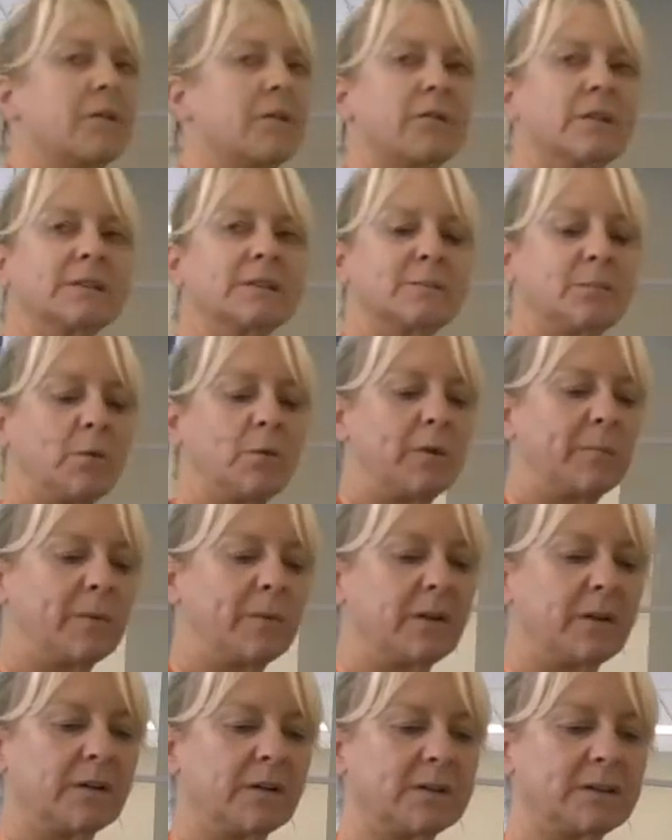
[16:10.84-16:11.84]
at this point,
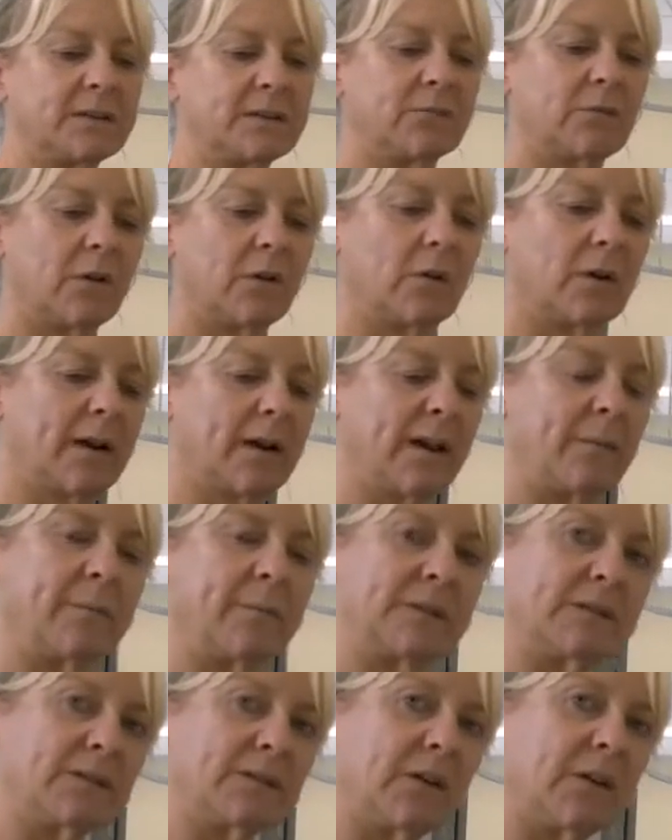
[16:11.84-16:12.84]
because the roller clamp
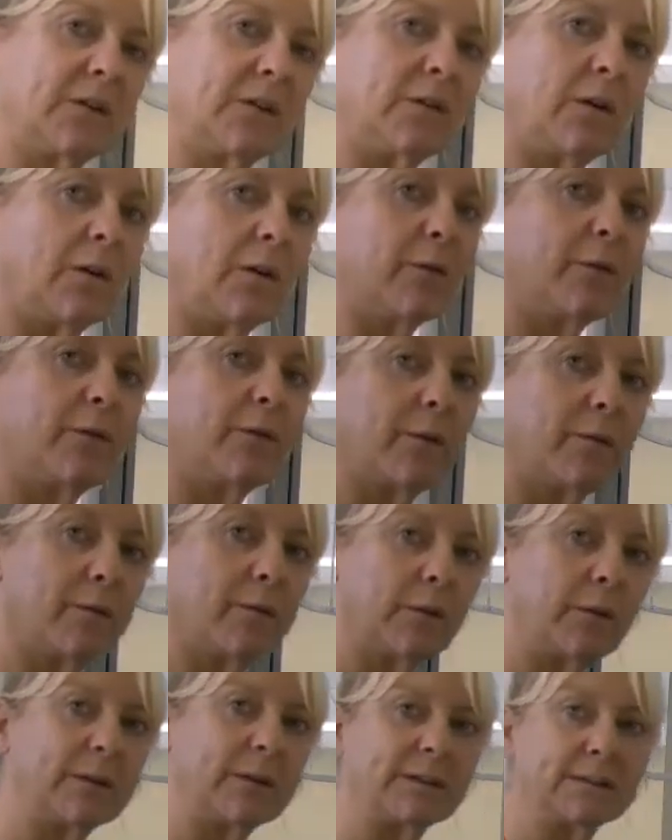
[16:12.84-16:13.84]
is turned off, the
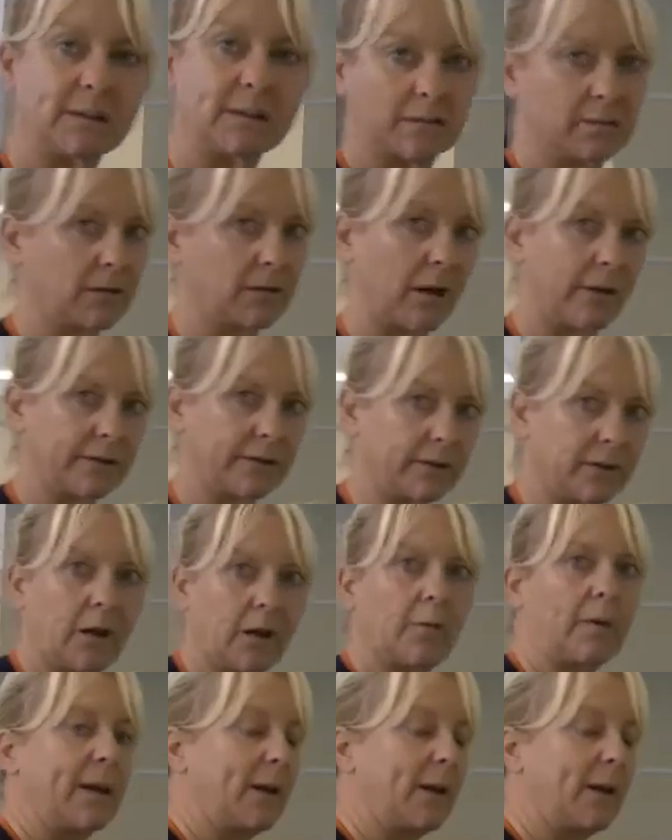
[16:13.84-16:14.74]
fluid isn't going to go